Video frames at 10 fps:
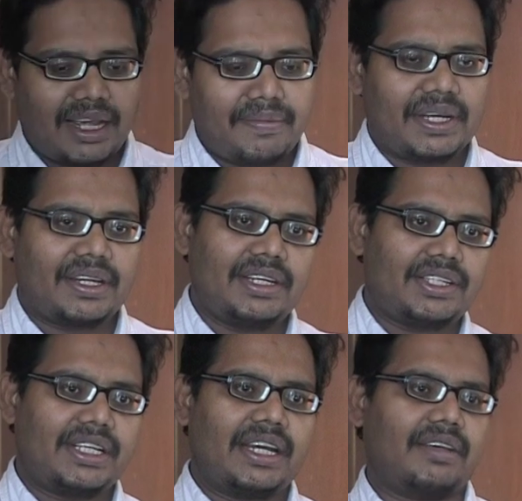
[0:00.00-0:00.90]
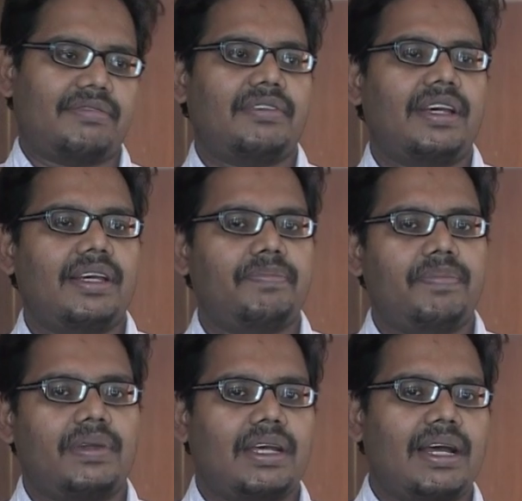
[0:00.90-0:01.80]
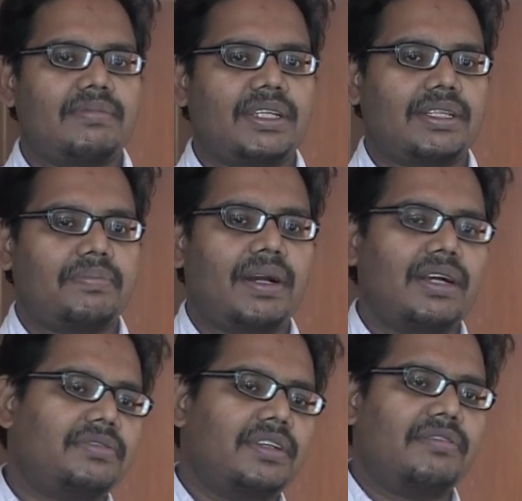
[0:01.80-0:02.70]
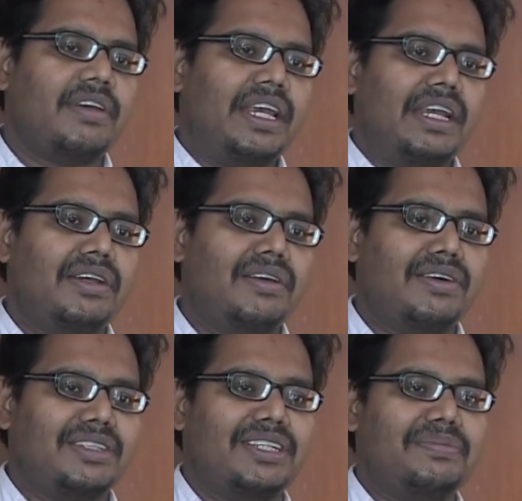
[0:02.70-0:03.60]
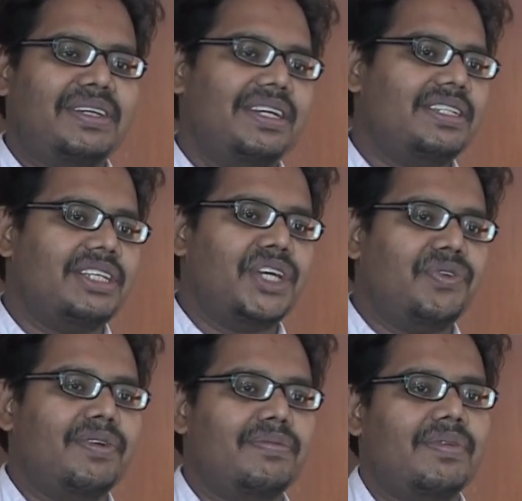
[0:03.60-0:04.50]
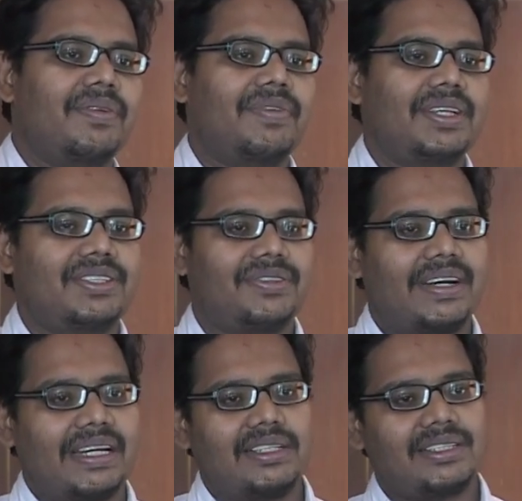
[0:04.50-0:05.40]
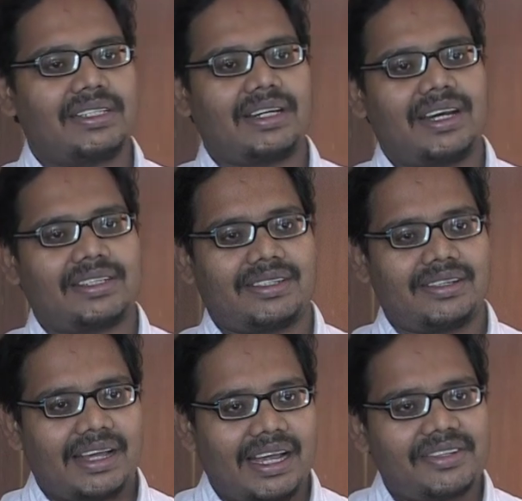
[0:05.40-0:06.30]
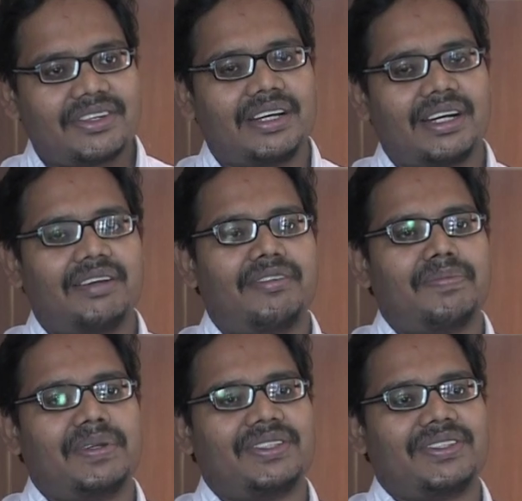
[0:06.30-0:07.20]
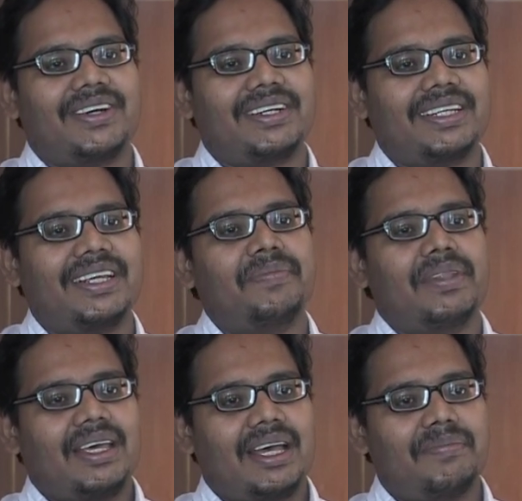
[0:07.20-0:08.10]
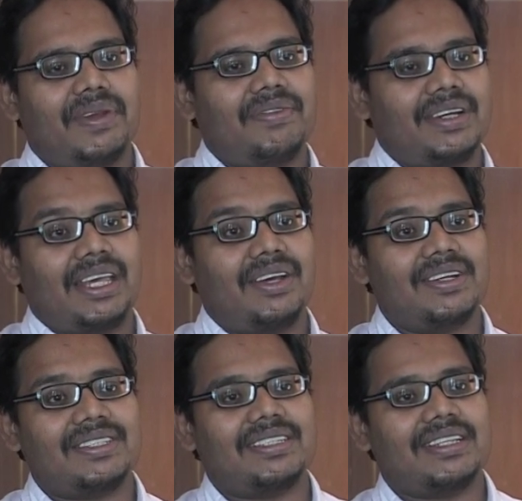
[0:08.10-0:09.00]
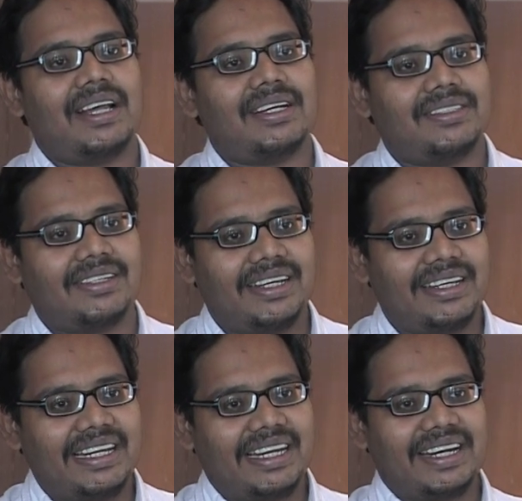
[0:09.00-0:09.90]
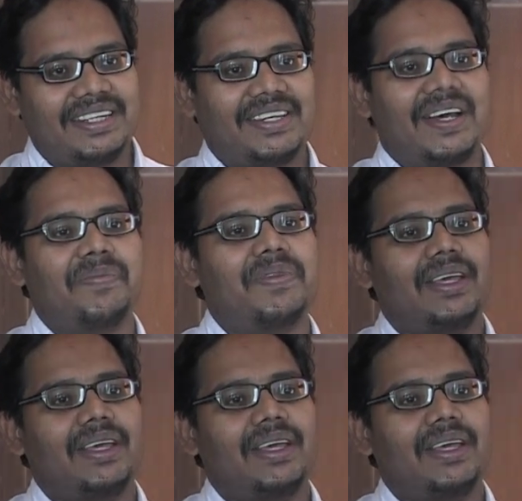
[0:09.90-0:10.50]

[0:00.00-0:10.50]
climate initiative comes as a part of a very long-term continuum which Wetlands International and Chilika Development Authority have been working on since the last three decades now,